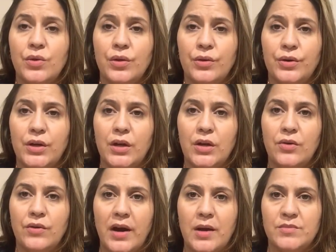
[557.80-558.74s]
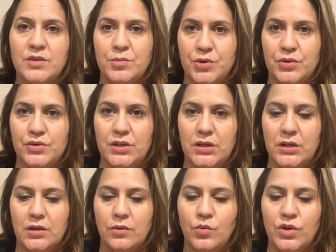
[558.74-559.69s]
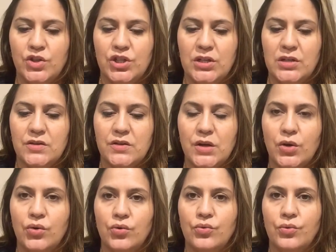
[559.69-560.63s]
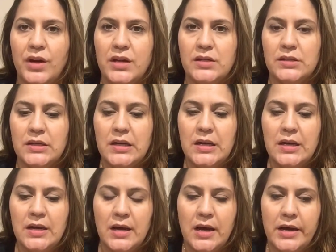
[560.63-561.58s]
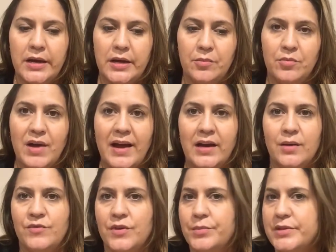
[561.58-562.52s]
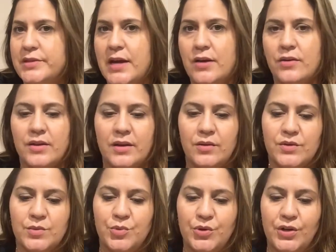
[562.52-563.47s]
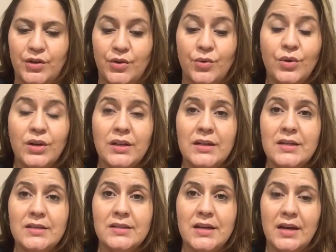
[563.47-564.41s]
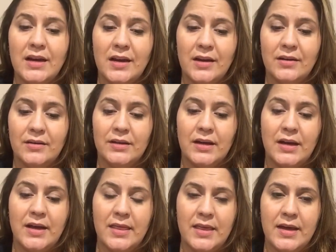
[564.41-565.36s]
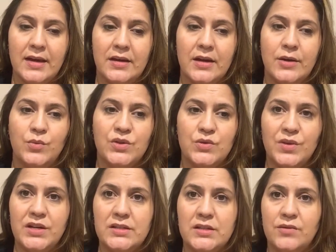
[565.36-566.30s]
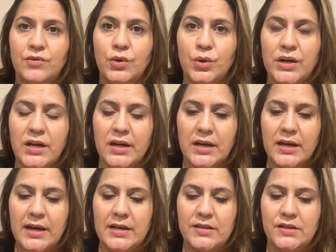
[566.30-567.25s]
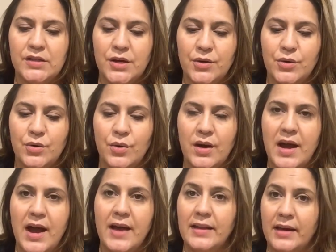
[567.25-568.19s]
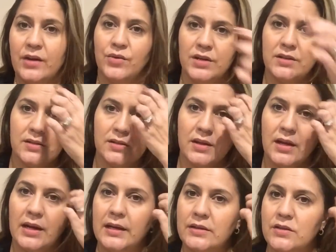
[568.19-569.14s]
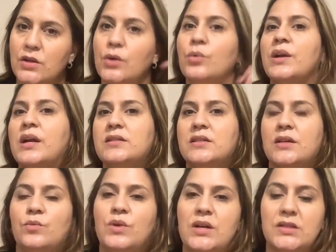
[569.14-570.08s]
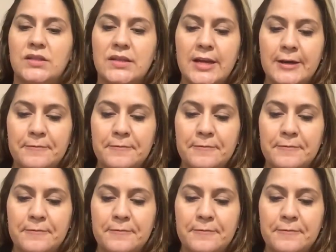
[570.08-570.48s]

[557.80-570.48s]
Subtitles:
30 grams of protein, which is great. I am from the South. I was born in New Orleans and then was raised in Florida. And so I like grits. And so what I did was